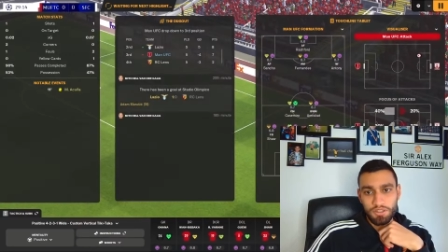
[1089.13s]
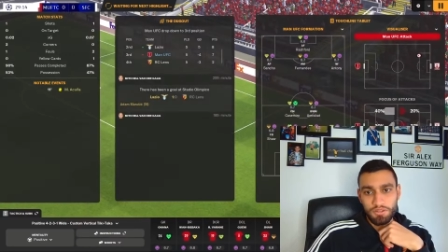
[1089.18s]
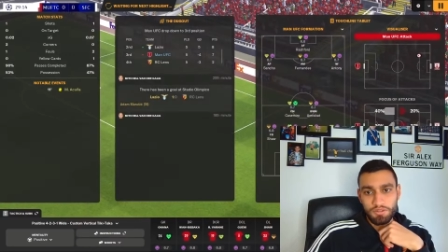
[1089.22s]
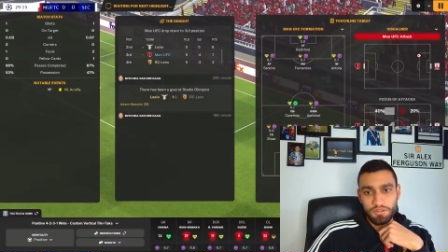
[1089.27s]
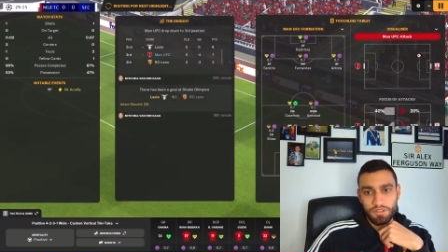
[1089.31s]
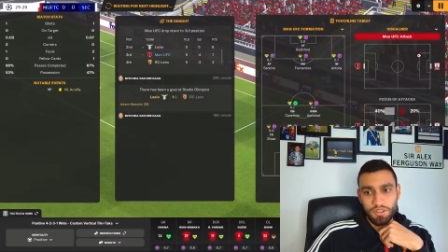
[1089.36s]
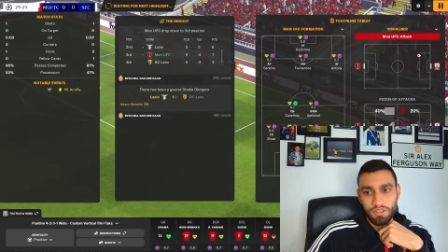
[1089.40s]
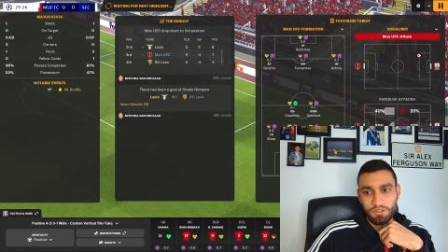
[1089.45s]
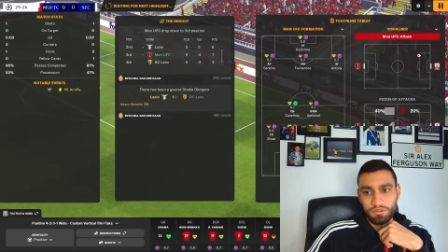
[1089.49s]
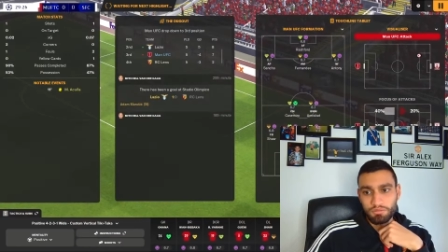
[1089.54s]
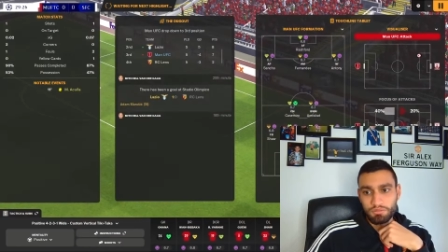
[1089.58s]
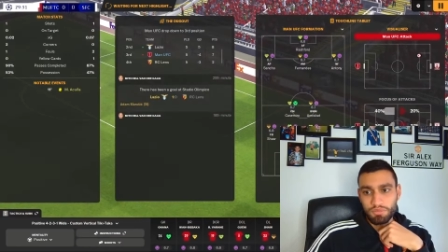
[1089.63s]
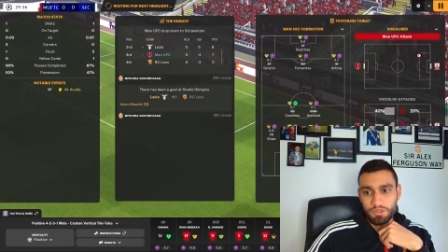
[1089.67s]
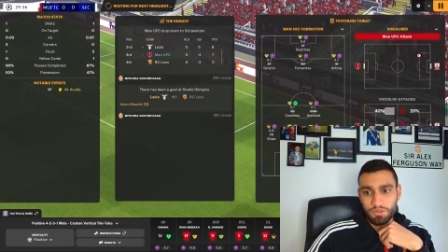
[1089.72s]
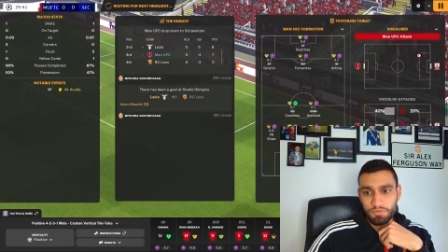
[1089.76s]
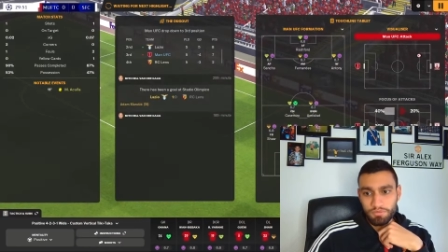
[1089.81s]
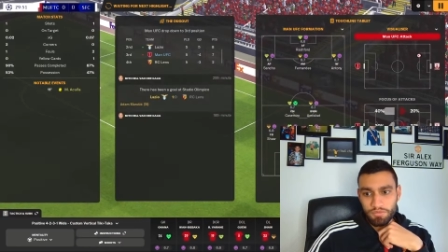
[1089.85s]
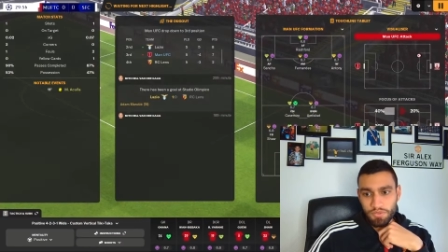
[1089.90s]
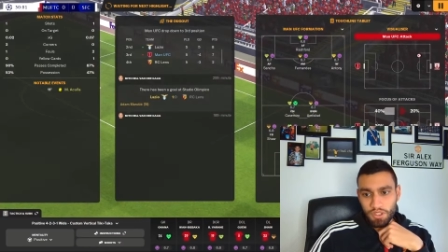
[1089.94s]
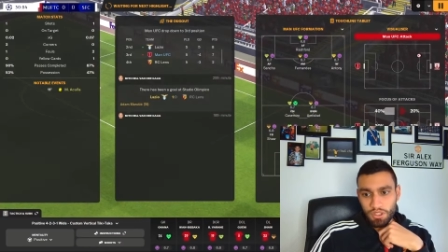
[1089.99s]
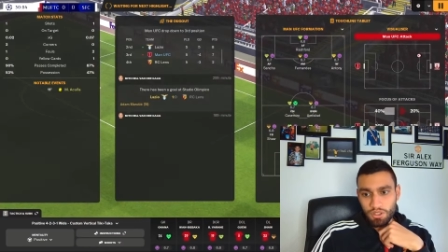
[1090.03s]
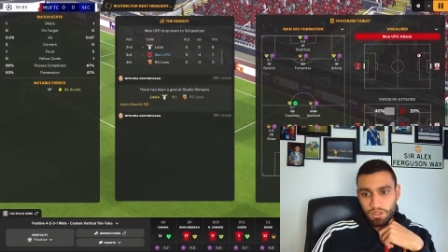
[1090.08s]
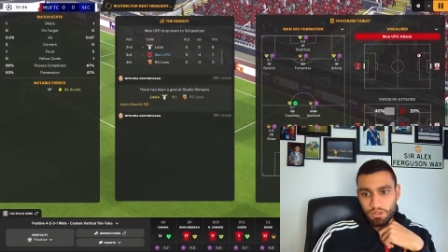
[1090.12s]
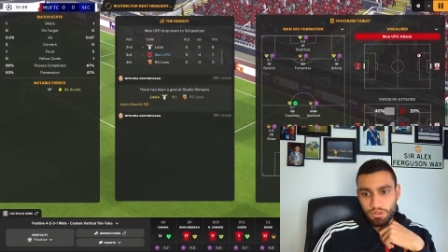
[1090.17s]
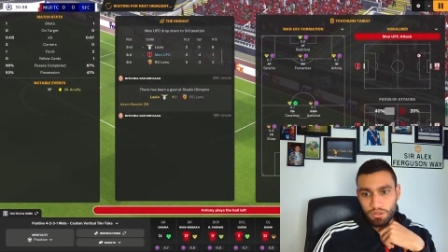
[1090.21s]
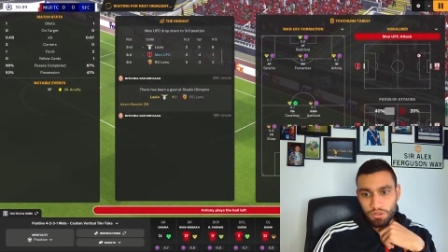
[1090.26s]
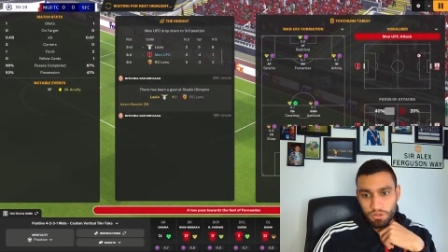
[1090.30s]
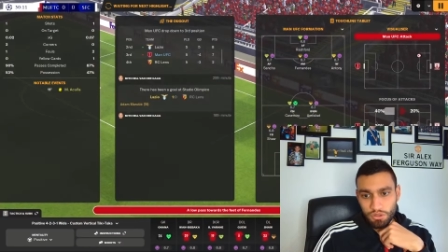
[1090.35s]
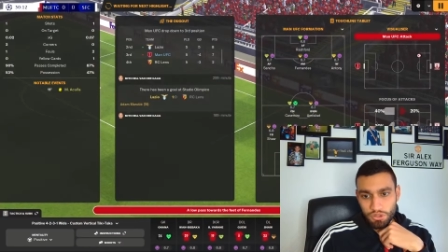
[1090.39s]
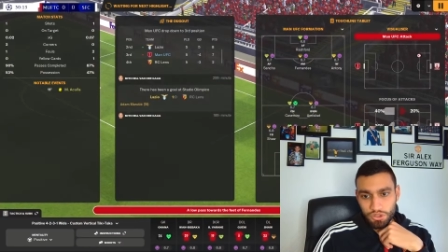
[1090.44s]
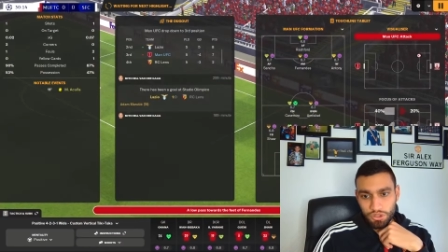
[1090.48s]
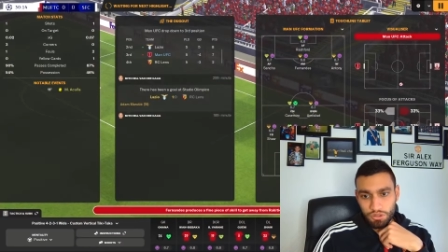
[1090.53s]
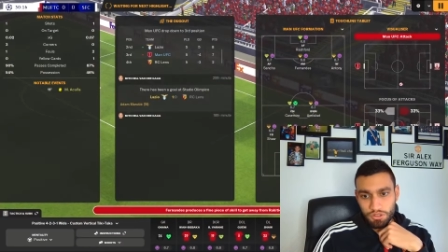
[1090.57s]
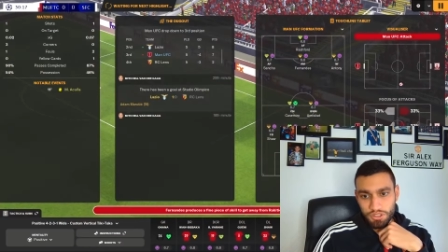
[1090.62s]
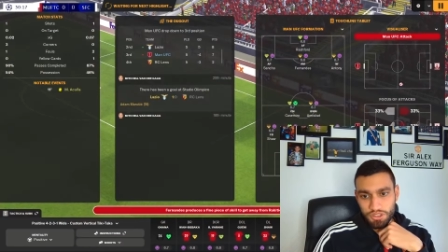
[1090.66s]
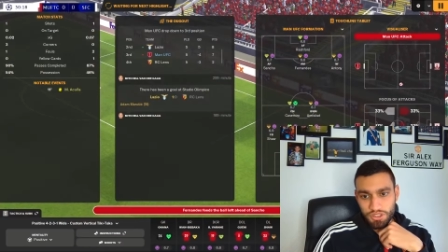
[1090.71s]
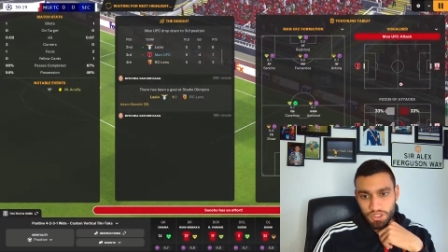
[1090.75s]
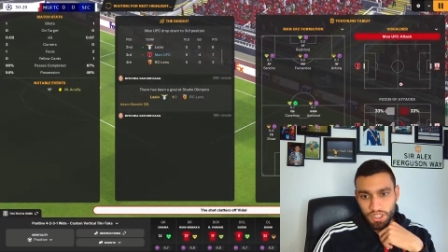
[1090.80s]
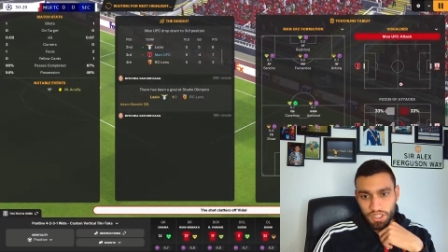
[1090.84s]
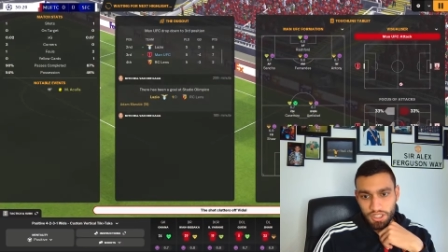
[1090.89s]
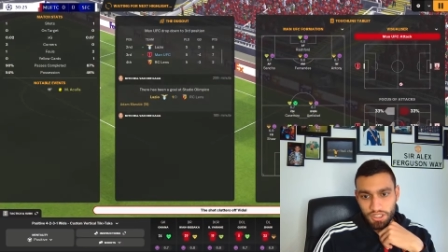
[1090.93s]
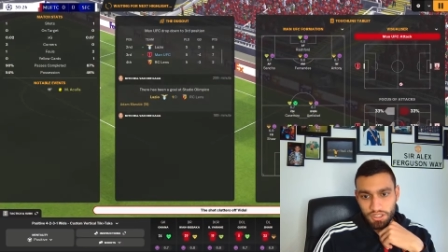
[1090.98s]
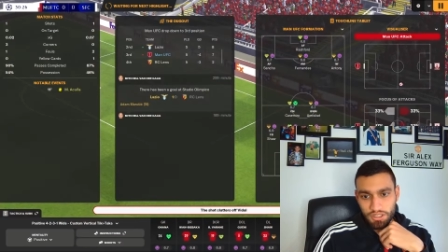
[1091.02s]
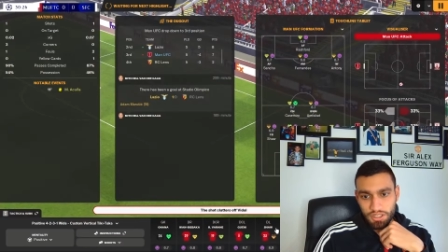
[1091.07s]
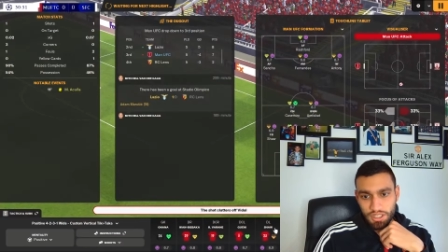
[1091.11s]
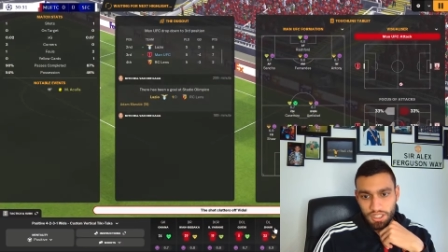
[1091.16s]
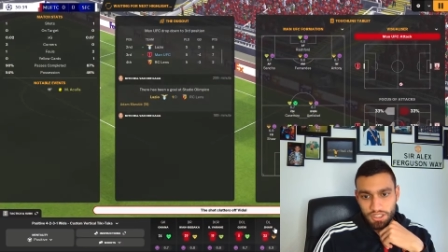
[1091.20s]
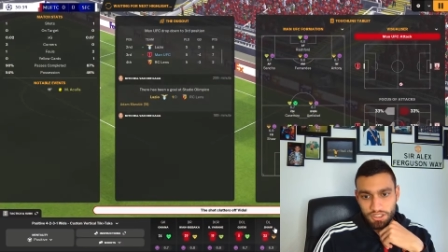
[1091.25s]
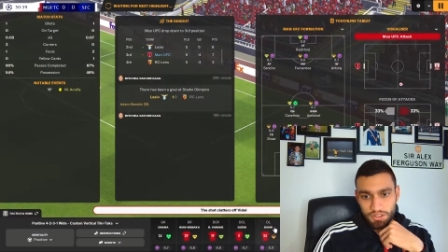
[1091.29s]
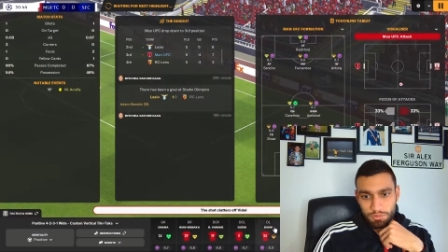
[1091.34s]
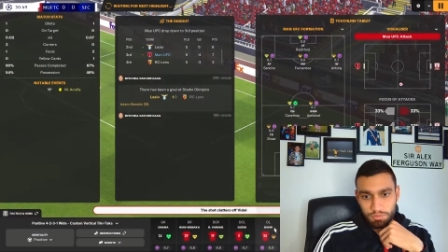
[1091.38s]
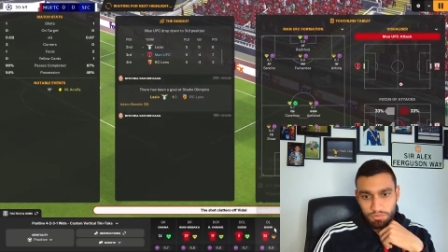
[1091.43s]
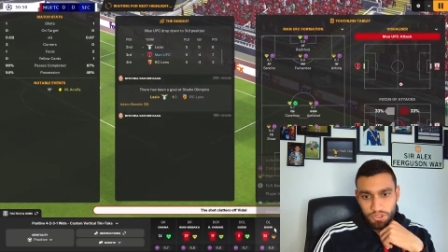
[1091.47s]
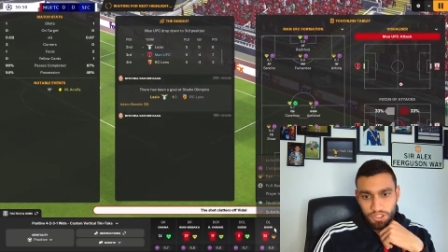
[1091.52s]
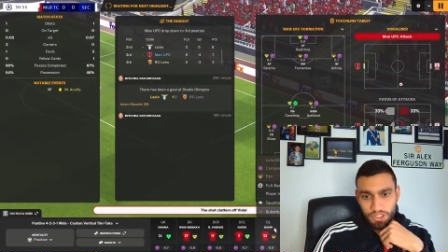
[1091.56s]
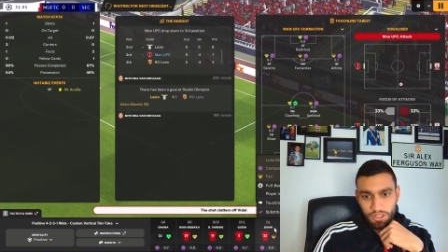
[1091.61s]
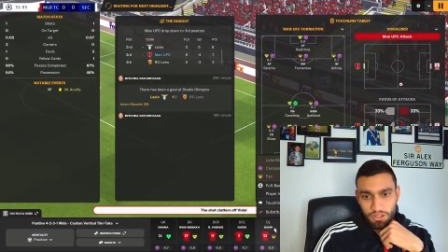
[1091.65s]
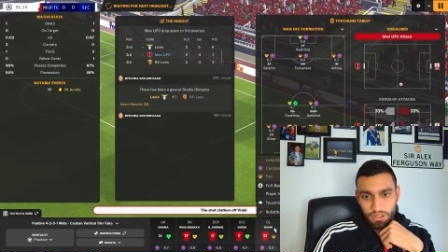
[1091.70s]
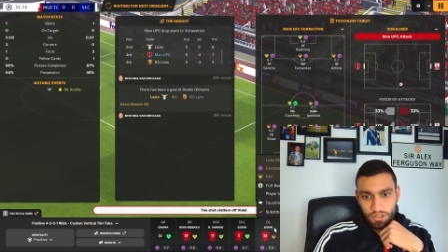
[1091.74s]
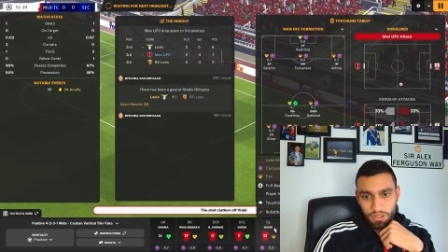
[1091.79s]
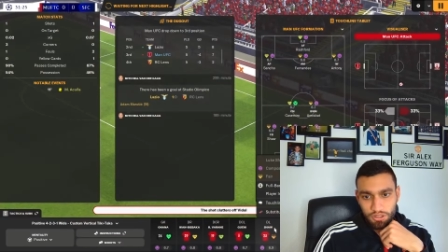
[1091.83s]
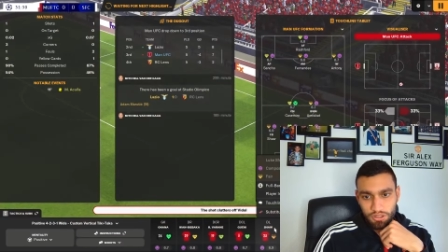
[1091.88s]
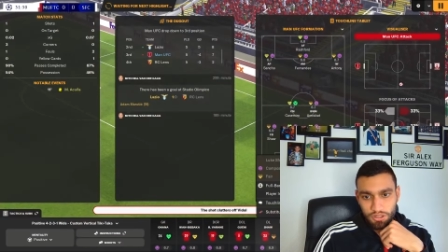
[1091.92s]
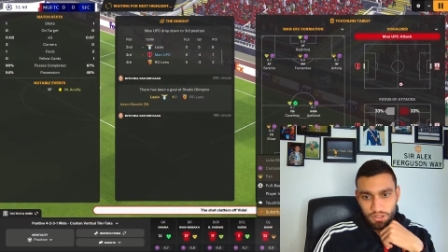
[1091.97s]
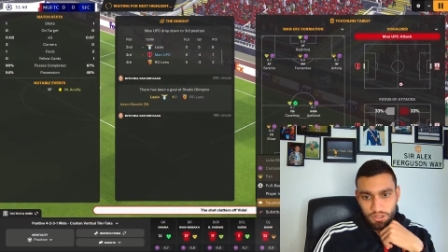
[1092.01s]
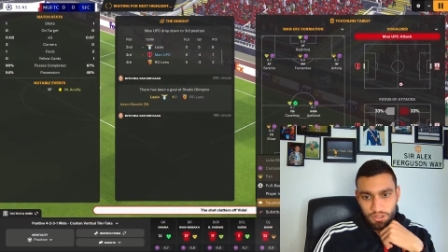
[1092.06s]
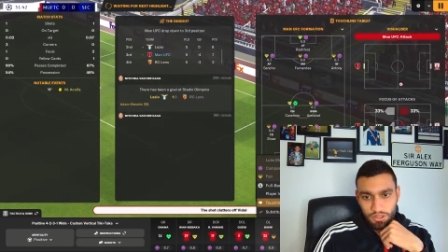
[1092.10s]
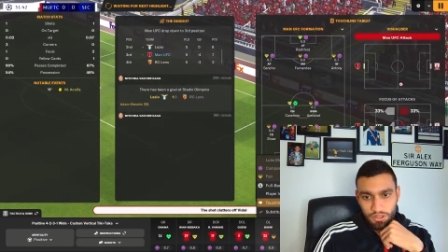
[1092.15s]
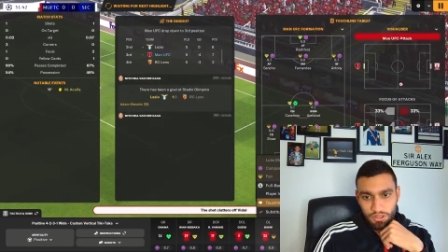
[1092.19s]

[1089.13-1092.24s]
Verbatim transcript: Nope. Luke Shaw is tired. Let's bring on...